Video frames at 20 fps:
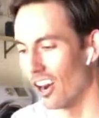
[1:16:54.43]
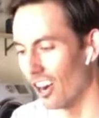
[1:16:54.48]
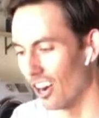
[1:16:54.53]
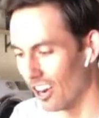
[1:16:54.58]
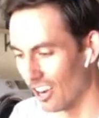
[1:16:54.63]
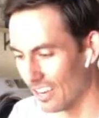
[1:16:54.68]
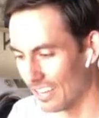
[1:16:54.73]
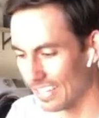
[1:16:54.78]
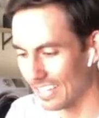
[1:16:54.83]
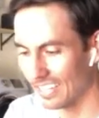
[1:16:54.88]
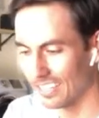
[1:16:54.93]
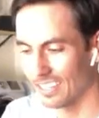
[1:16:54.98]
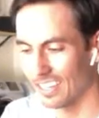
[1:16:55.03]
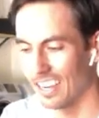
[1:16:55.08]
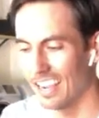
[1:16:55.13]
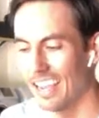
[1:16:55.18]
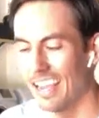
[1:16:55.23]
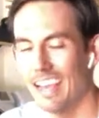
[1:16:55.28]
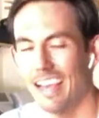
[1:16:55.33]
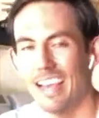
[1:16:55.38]
on here.
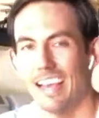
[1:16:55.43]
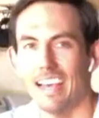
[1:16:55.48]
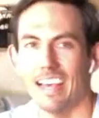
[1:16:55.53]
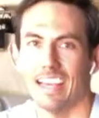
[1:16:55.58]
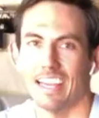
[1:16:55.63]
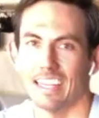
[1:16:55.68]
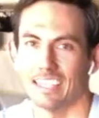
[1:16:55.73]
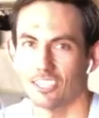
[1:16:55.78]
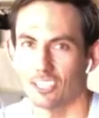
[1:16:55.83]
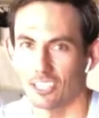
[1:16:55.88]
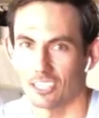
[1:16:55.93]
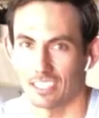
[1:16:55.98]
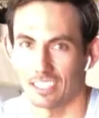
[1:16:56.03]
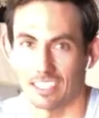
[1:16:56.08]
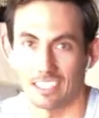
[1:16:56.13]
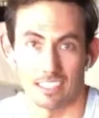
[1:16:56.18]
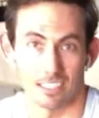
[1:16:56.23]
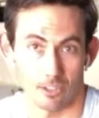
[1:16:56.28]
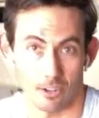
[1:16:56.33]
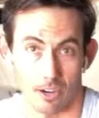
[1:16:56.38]
It's just
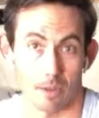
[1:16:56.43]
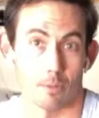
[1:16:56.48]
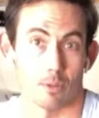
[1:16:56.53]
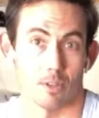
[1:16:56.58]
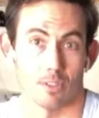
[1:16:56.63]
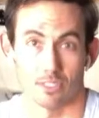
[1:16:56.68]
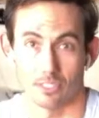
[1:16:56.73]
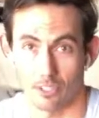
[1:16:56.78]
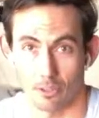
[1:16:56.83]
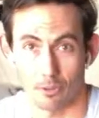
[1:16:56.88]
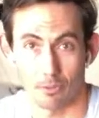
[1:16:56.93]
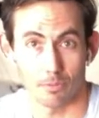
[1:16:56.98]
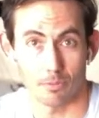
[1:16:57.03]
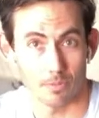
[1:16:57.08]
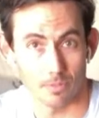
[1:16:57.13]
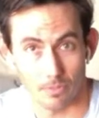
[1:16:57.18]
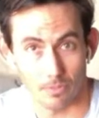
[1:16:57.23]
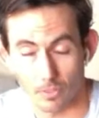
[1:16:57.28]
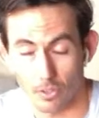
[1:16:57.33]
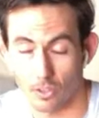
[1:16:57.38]
incredible. So
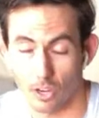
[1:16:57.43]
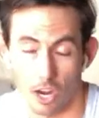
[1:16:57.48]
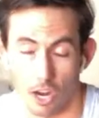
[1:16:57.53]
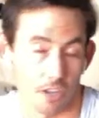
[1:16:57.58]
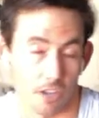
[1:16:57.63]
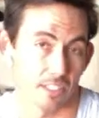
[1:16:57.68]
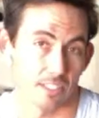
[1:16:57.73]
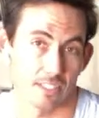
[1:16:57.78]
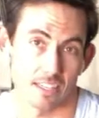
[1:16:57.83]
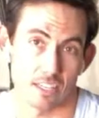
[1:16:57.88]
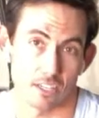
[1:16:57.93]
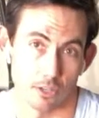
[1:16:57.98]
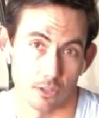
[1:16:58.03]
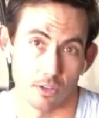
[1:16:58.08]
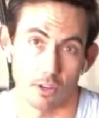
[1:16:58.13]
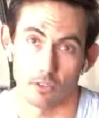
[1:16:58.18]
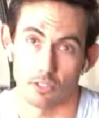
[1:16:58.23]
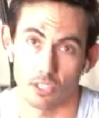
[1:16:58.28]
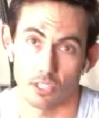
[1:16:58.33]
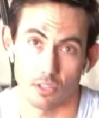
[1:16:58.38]
honestly,
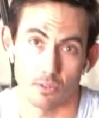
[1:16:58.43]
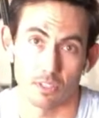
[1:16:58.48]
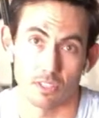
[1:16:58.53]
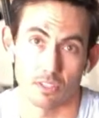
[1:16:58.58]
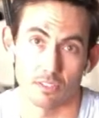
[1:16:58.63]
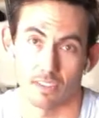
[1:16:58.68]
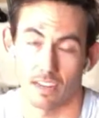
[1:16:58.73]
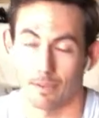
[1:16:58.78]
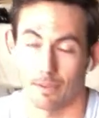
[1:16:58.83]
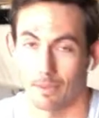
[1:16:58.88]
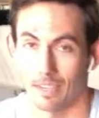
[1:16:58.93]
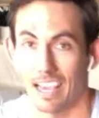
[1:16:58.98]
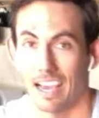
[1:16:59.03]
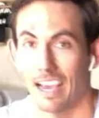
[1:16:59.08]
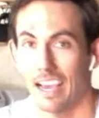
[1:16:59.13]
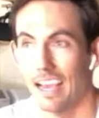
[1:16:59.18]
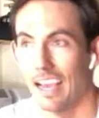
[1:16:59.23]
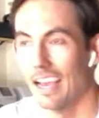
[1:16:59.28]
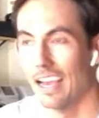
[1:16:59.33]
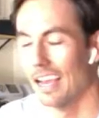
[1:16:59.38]
kudos to you and your family.
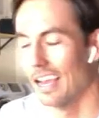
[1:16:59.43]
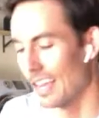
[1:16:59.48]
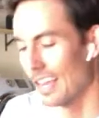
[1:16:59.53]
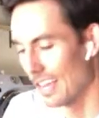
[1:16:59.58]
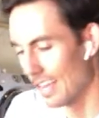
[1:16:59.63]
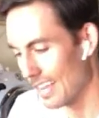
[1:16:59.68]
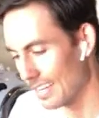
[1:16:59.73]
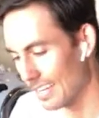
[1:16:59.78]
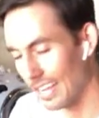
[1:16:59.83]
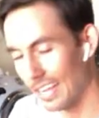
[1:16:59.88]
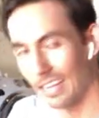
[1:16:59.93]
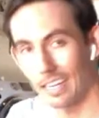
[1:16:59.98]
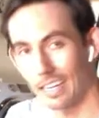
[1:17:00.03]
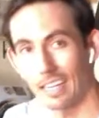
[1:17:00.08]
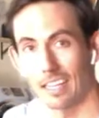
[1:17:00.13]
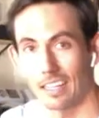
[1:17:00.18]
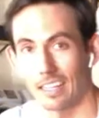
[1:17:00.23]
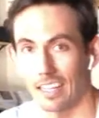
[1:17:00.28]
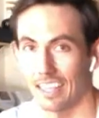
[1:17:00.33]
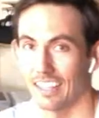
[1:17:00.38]
Nate,
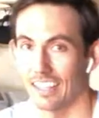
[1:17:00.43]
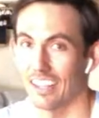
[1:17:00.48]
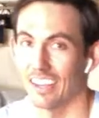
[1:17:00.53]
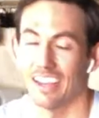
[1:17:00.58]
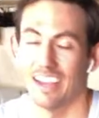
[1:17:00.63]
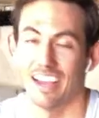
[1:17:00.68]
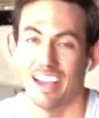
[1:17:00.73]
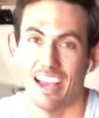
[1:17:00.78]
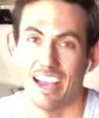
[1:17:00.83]
Layla,